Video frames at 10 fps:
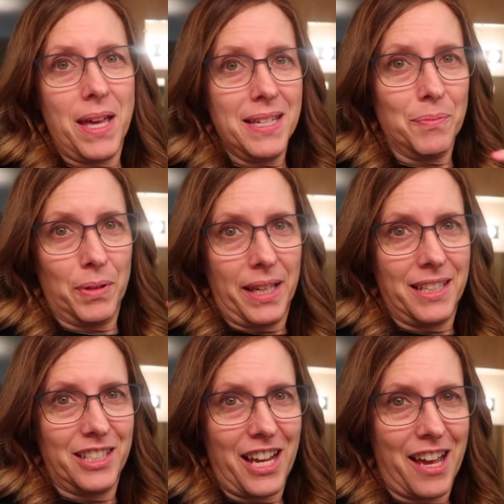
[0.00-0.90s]
bass
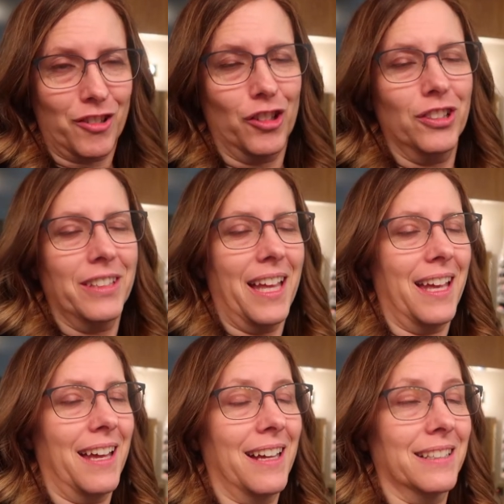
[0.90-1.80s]
playing channel,
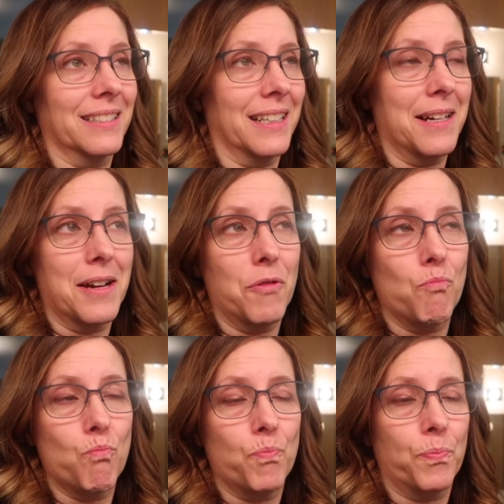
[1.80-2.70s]
and
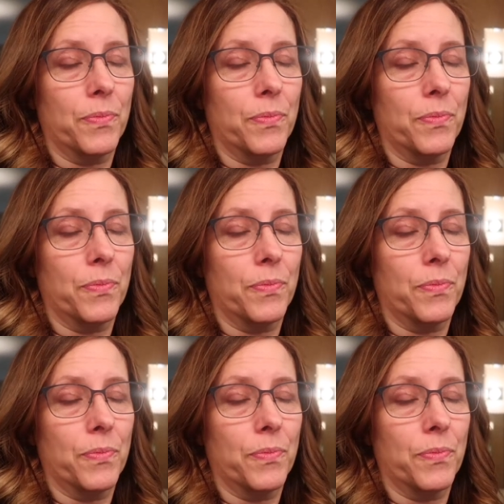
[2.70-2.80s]
um,